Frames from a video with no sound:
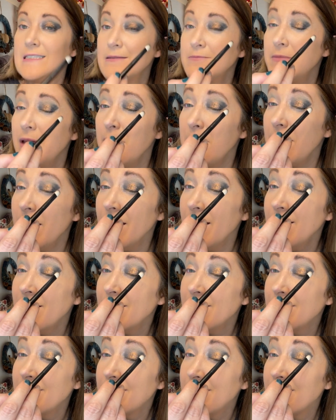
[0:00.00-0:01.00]
Maybe.
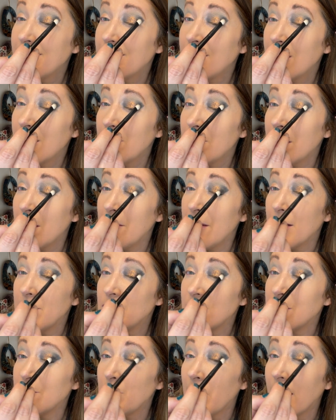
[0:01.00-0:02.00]
Maybe I'm
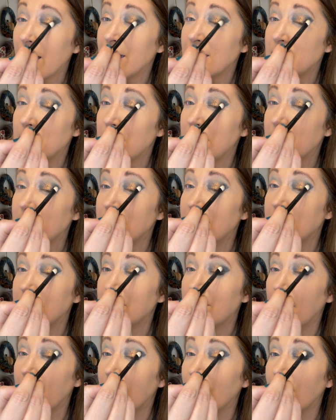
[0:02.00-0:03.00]
just biased because it's
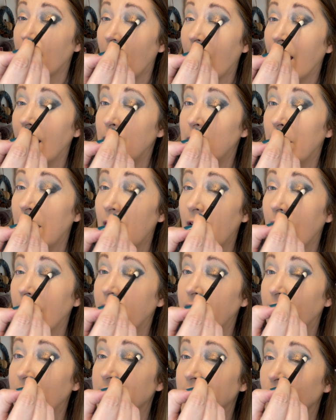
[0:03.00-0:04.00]
my own eye, but I
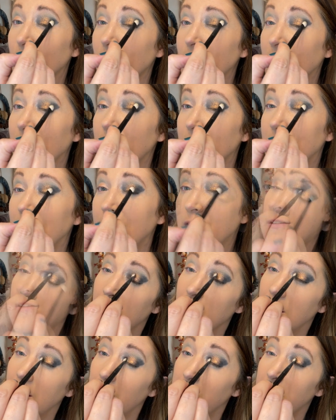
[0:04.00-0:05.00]
think it's cool.
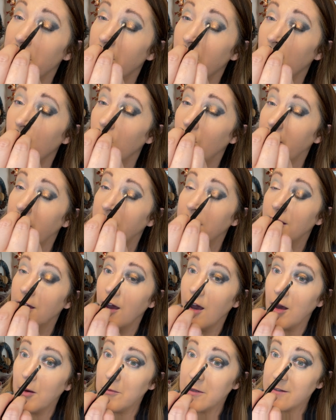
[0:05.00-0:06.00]
Let me know in the
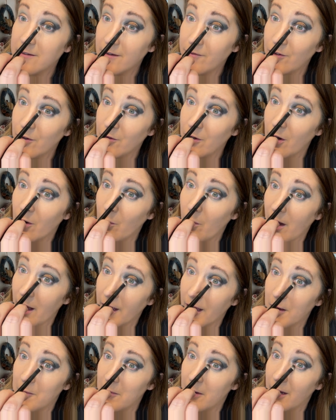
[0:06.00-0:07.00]
comments if you know why
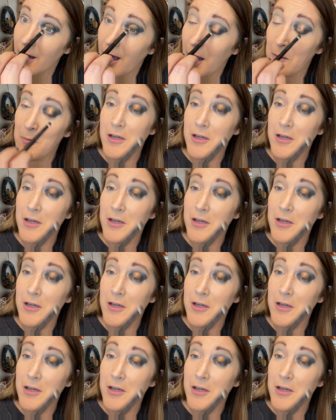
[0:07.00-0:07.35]
I'm I'm